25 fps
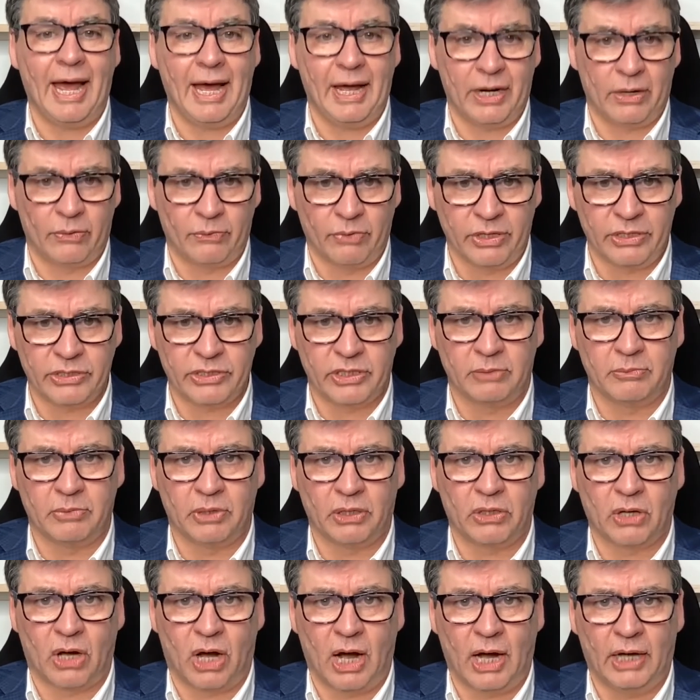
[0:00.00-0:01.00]
at a
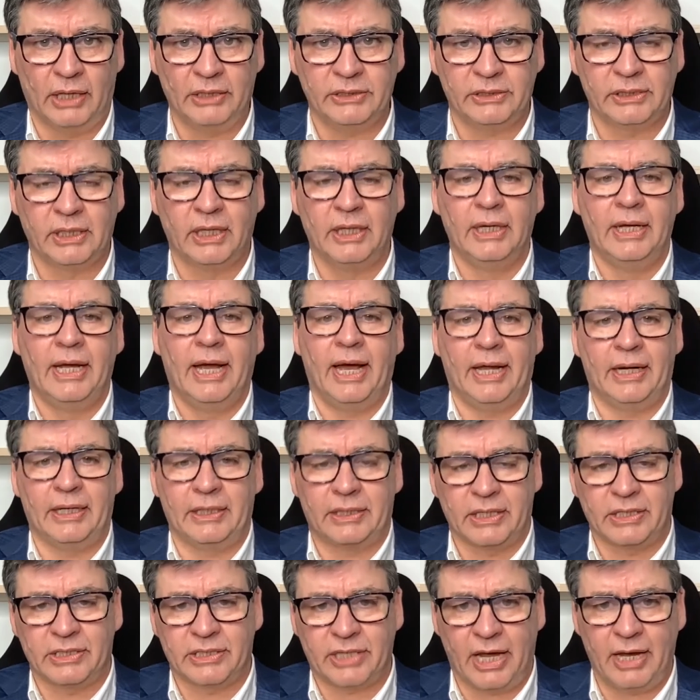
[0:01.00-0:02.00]
reasonable cost. And
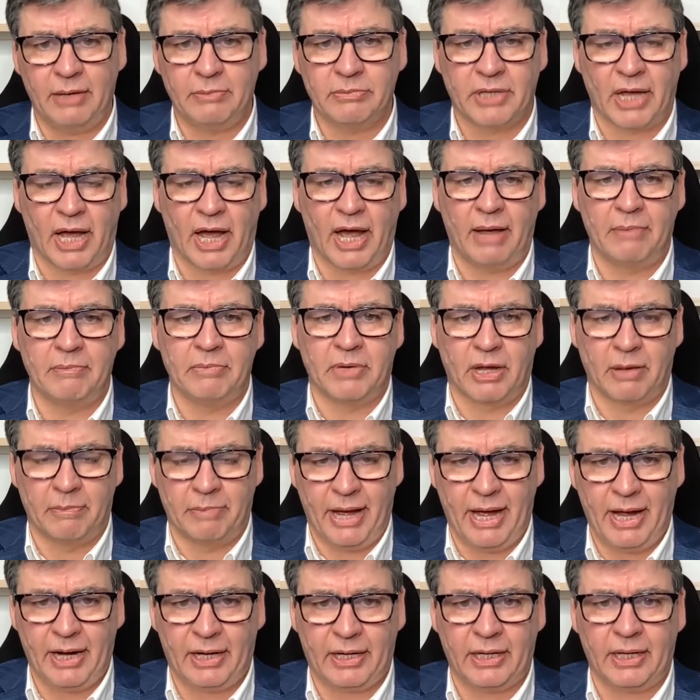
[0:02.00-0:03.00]
at the same time,
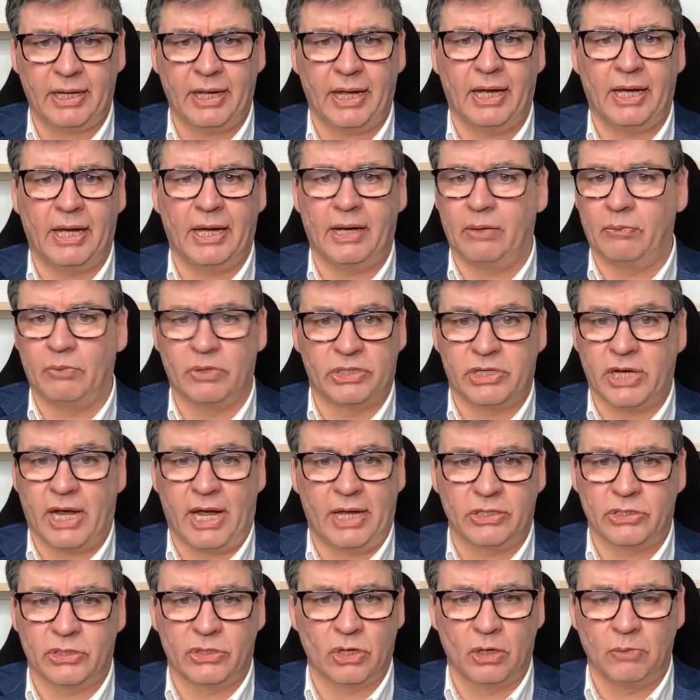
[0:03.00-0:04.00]
Quebec, which
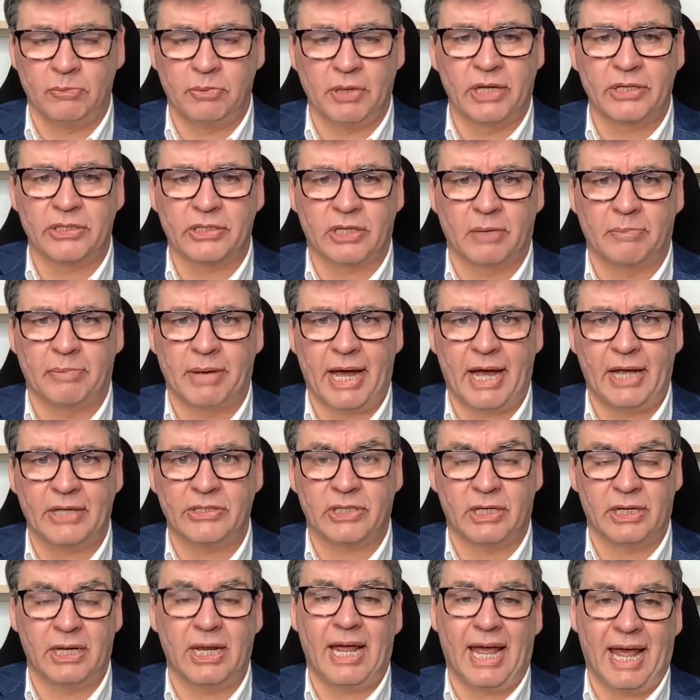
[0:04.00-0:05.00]
has surplus
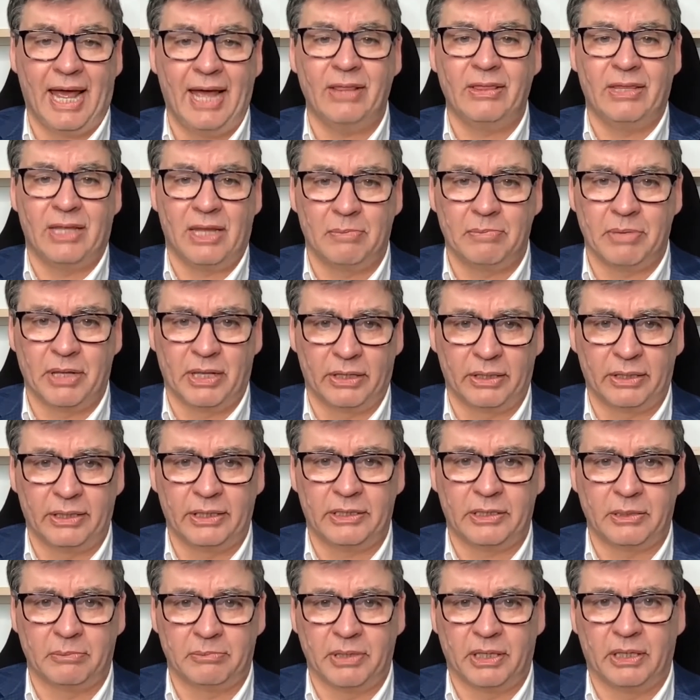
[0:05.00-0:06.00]
capacity and the
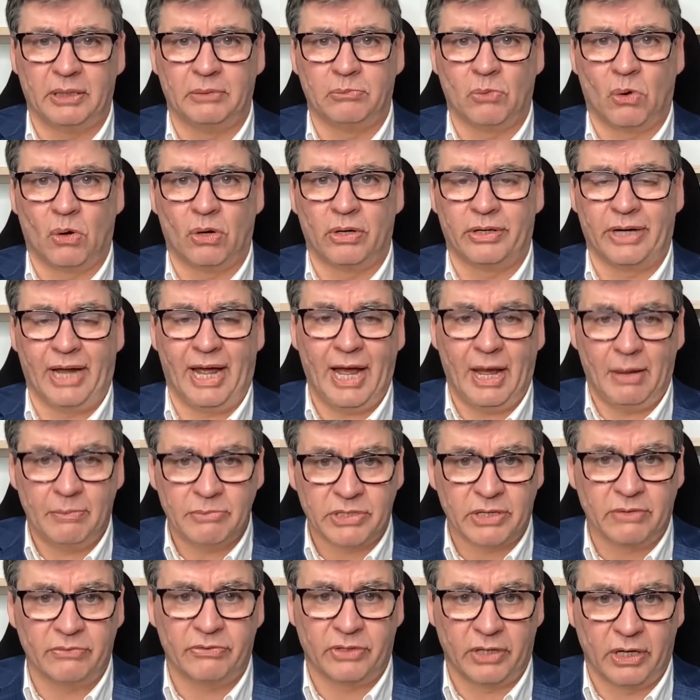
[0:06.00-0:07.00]
ability to build more
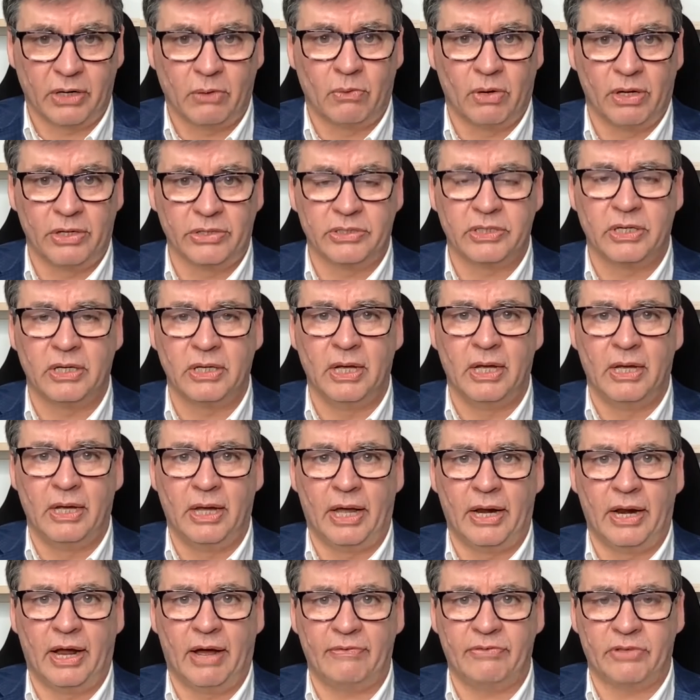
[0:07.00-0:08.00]
dams if there was
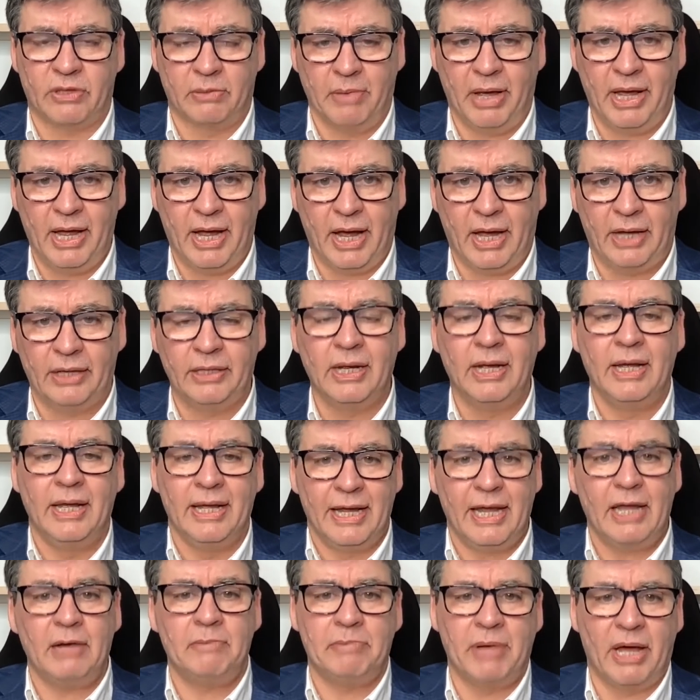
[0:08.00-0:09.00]
enough demand,
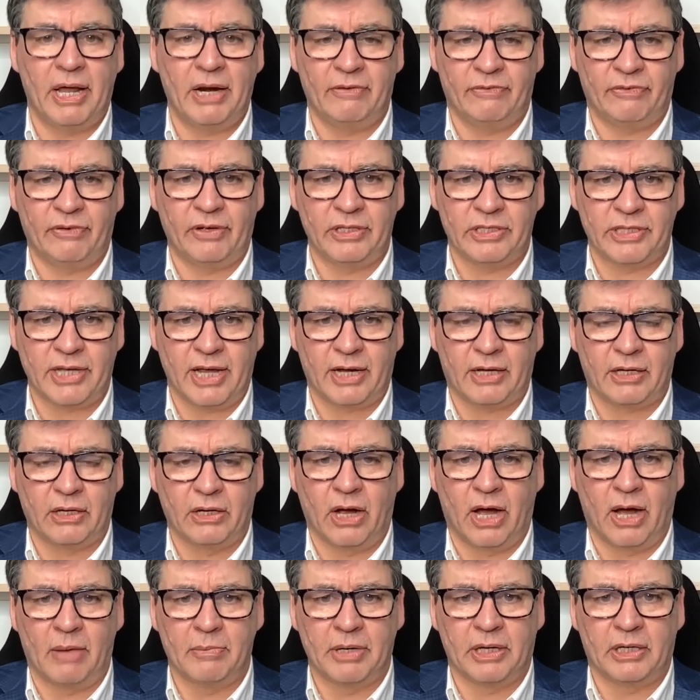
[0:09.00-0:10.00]
it benefits
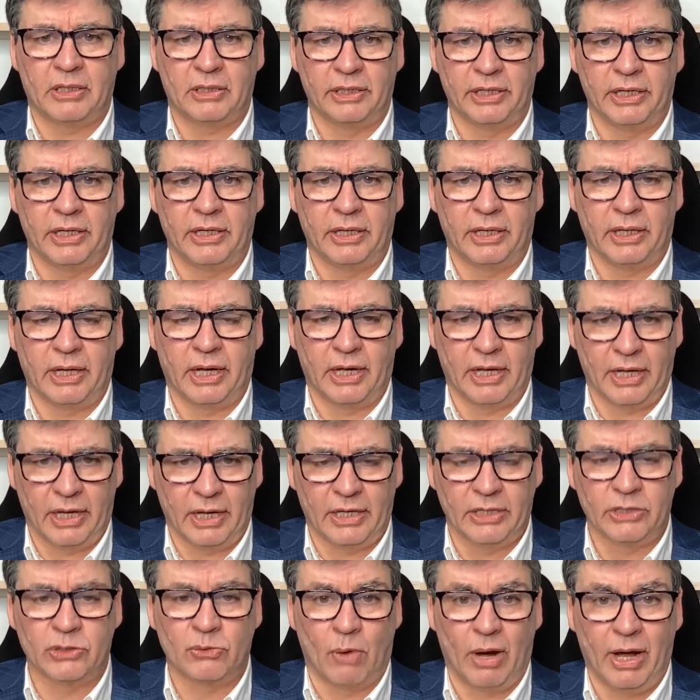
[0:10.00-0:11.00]
economically
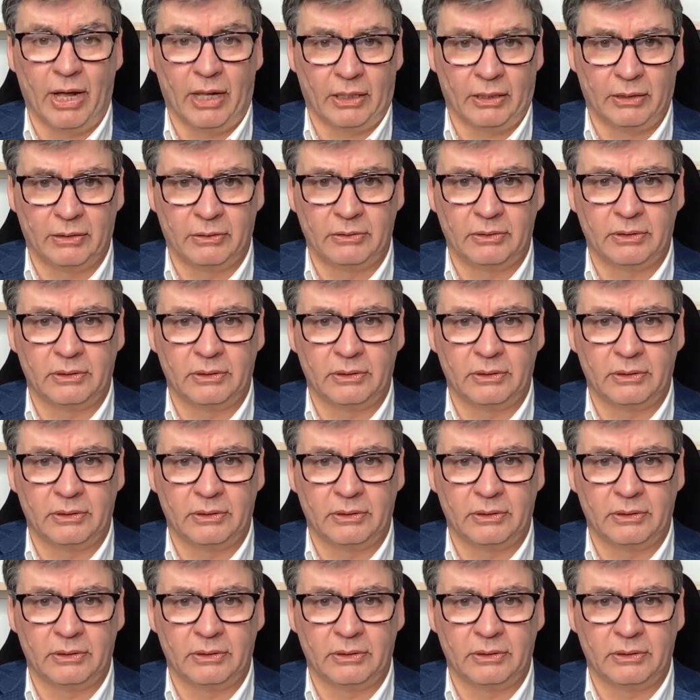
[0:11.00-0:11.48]
as well.